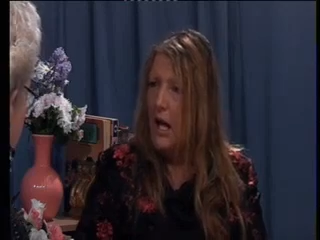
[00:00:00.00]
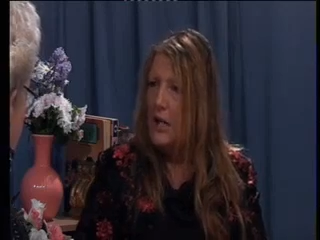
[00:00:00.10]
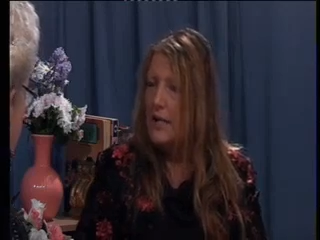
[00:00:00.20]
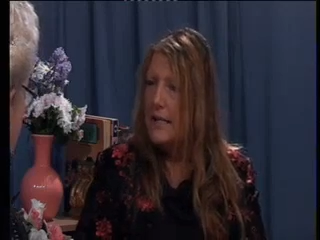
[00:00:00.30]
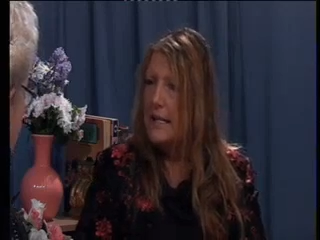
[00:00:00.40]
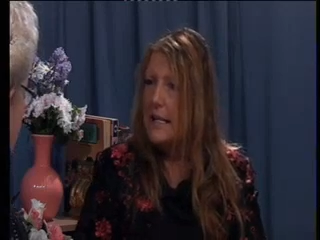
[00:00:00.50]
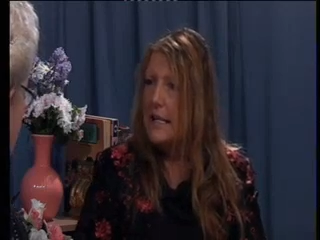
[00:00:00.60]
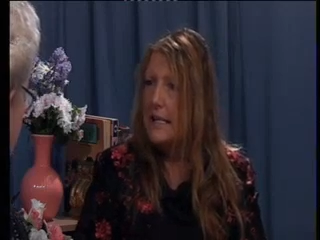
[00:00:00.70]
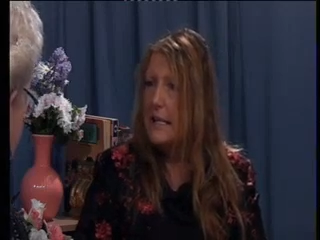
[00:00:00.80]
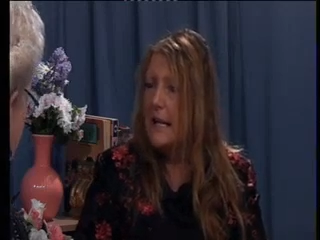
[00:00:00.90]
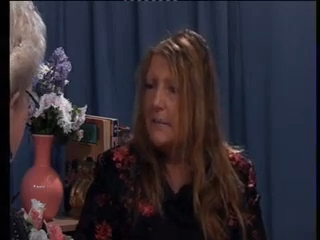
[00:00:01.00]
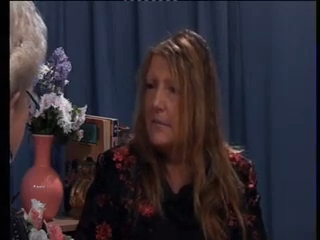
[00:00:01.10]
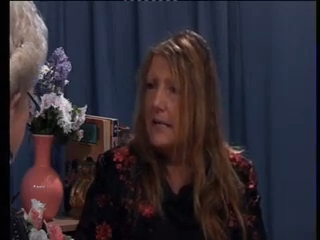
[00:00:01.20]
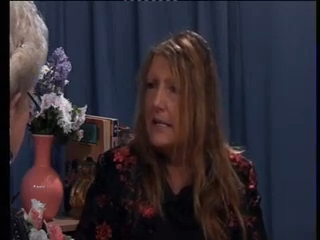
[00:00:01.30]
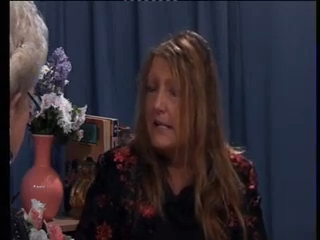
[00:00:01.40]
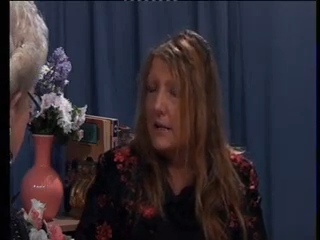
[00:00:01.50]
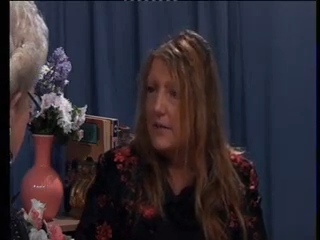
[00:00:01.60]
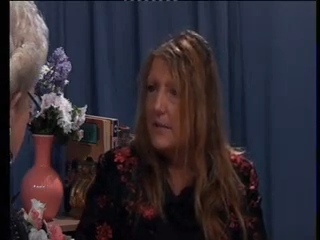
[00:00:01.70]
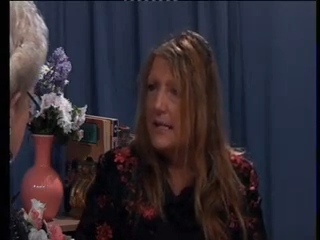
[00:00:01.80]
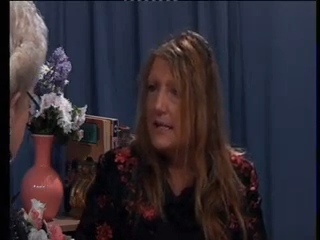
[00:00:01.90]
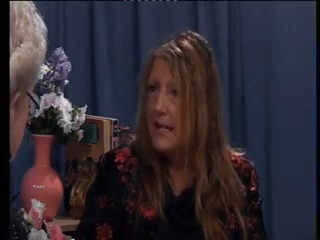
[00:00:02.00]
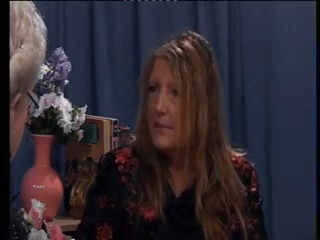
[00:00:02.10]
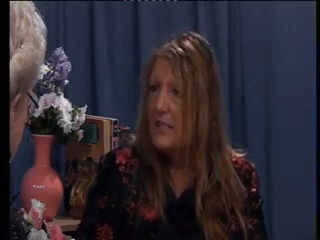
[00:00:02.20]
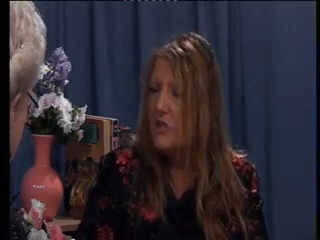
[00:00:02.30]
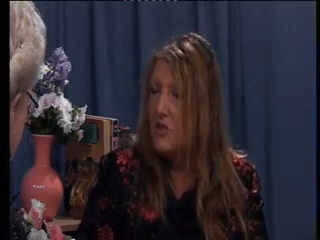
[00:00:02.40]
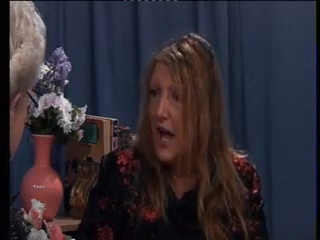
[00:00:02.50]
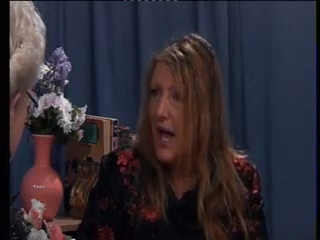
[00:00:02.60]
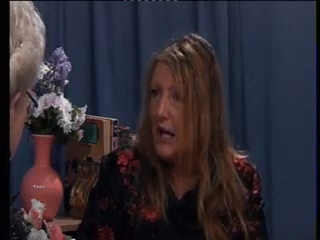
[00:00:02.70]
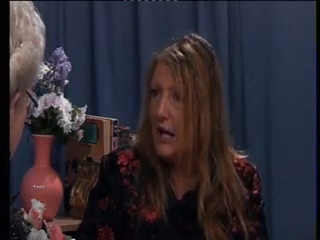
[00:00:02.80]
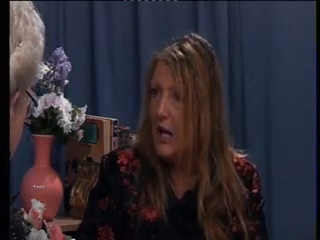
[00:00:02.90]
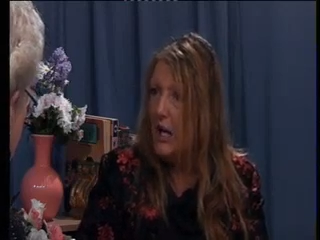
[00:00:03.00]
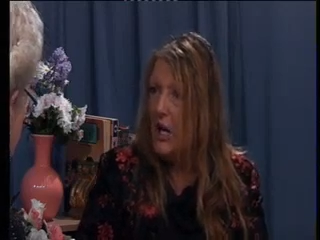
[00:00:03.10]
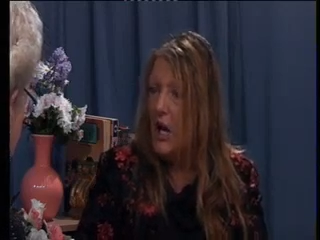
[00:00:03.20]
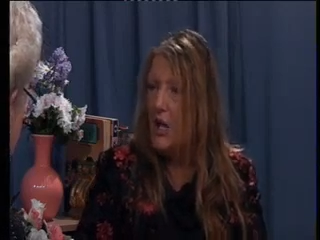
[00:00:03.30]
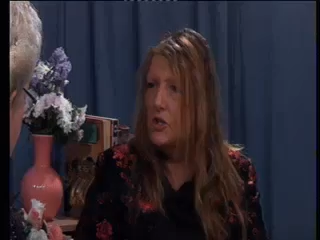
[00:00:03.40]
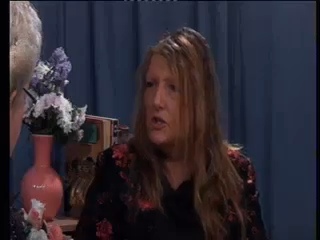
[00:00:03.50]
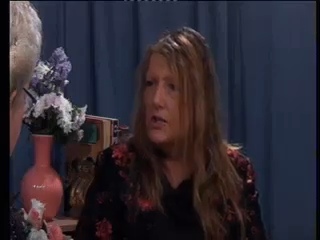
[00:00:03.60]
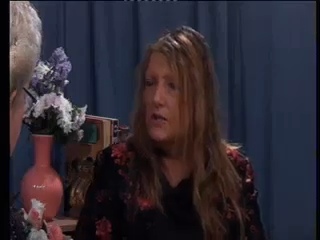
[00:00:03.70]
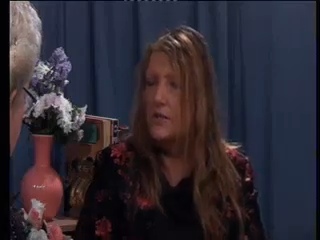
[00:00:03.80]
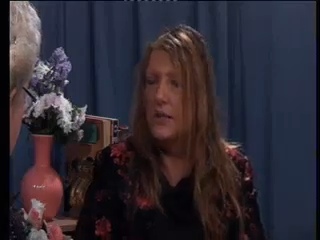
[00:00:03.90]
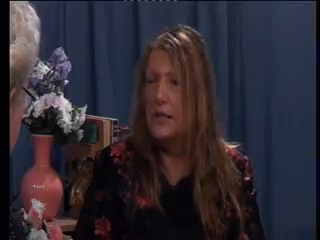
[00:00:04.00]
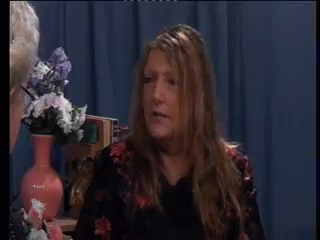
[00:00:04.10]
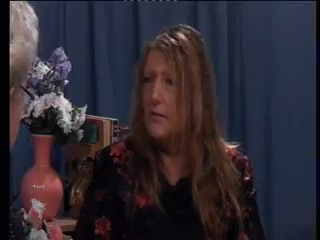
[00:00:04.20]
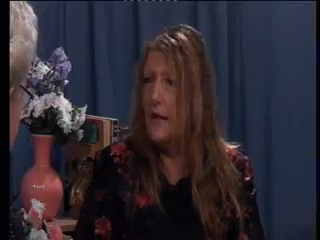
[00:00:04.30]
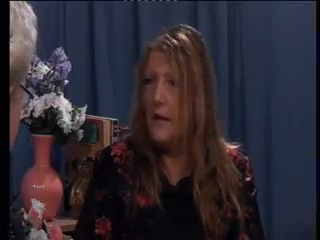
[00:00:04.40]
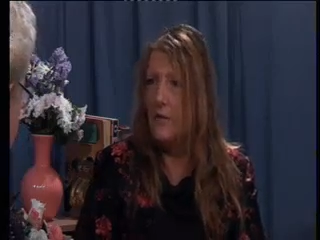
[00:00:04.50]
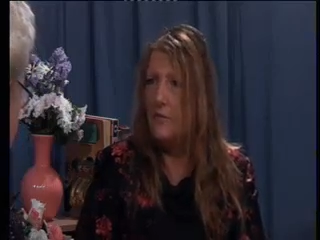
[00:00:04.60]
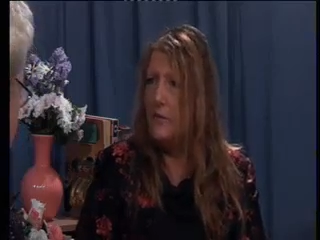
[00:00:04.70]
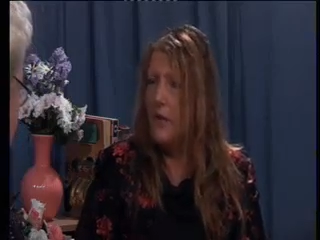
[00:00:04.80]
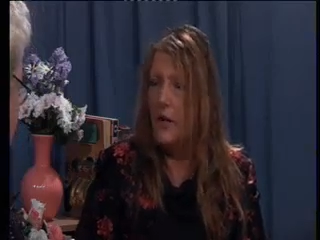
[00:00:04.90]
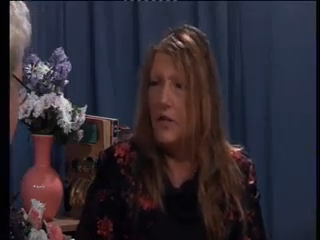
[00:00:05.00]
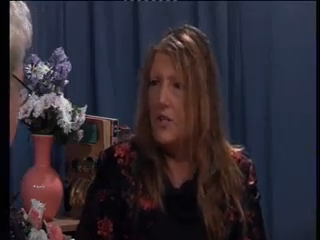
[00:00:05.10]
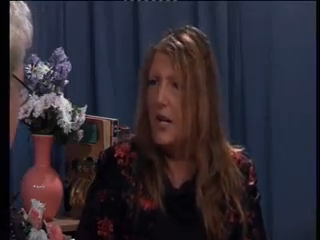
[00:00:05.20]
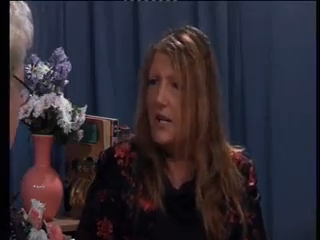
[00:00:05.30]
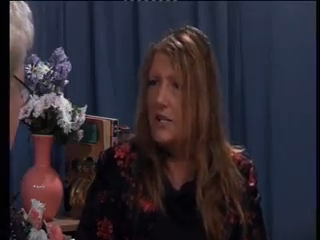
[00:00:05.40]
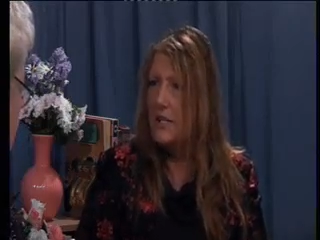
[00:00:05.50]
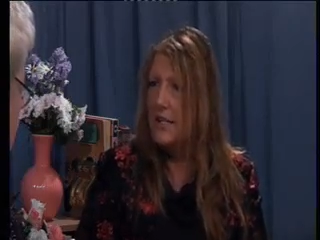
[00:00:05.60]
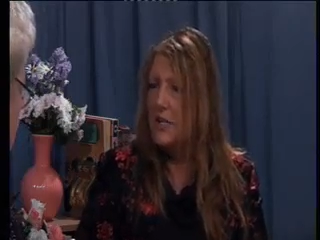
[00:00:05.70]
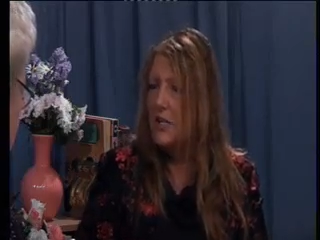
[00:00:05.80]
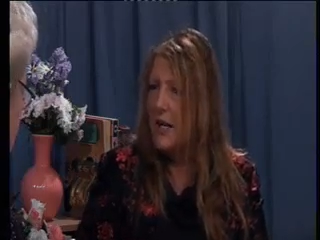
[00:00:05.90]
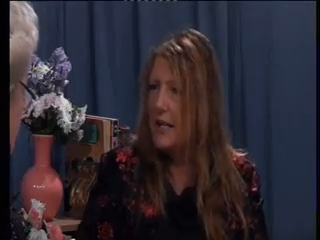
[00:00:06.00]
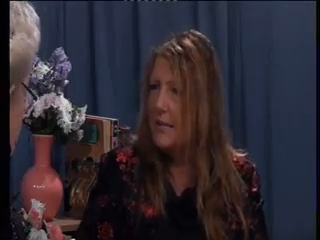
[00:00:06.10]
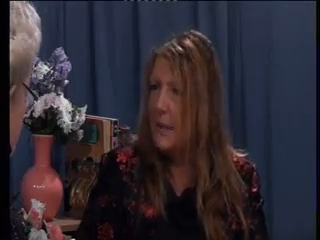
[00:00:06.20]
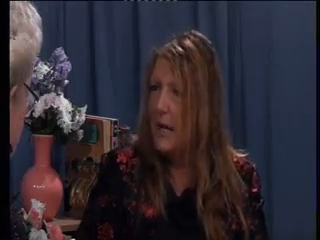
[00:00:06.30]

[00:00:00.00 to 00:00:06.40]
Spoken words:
And I said, he tells me his name is Jack. And she nearly fell off her chair. She said, Jack is my